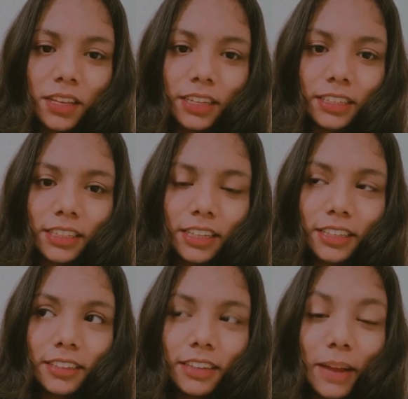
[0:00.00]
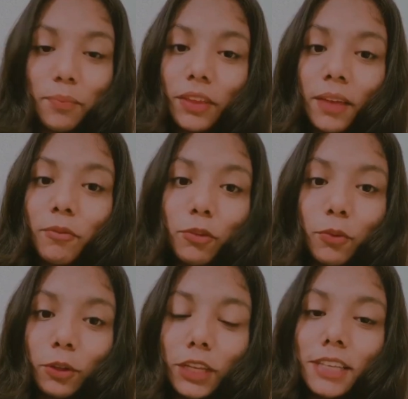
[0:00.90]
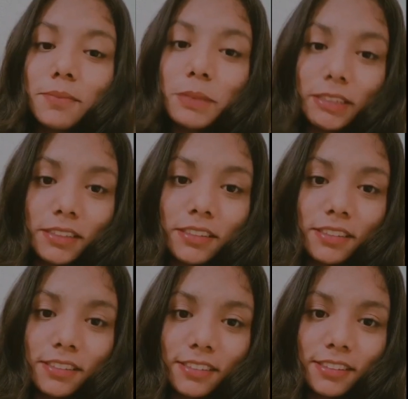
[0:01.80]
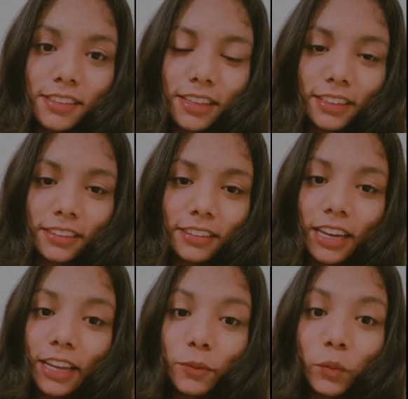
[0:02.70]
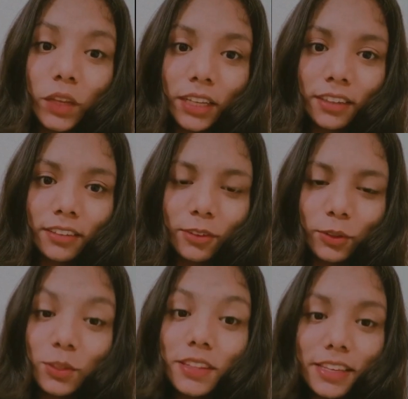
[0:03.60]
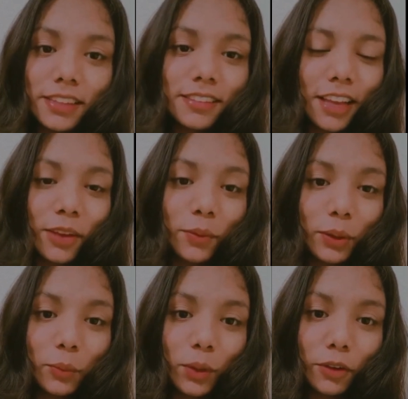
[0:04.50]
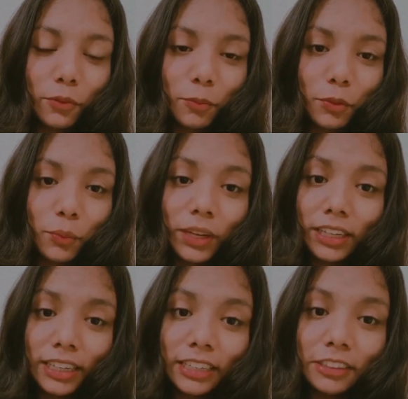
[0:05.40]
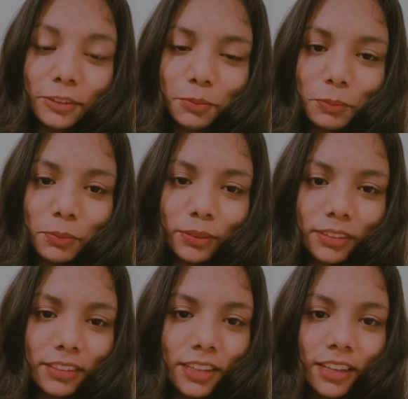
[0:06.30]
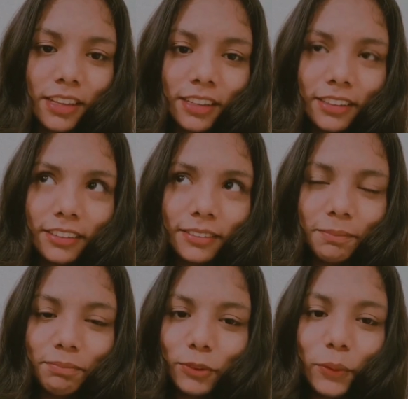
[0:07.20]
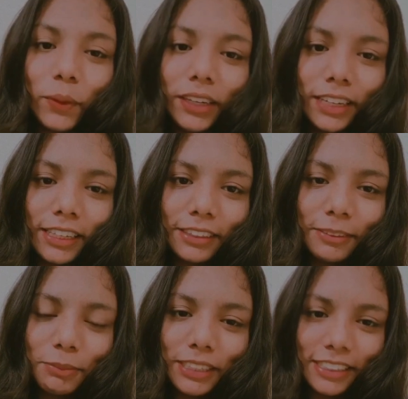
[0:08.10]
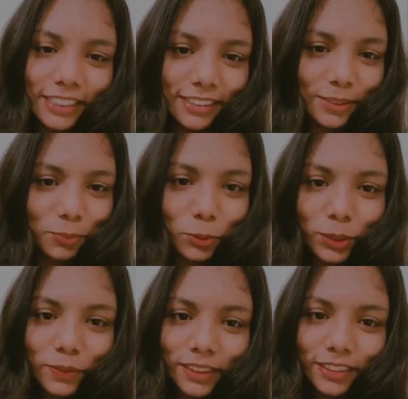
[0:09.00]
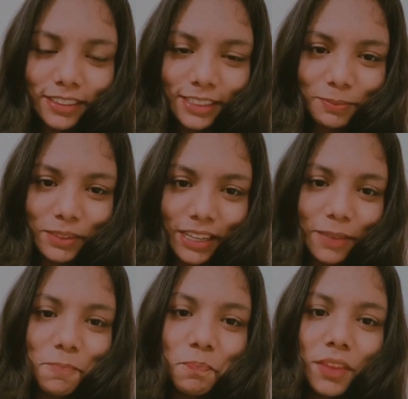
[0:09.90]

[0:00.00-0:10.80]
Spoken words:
And like I'm thankful for the experiences I have gained or the skills I have acquired from the very talented peoples, not only talented but yeah, supportive at the same time.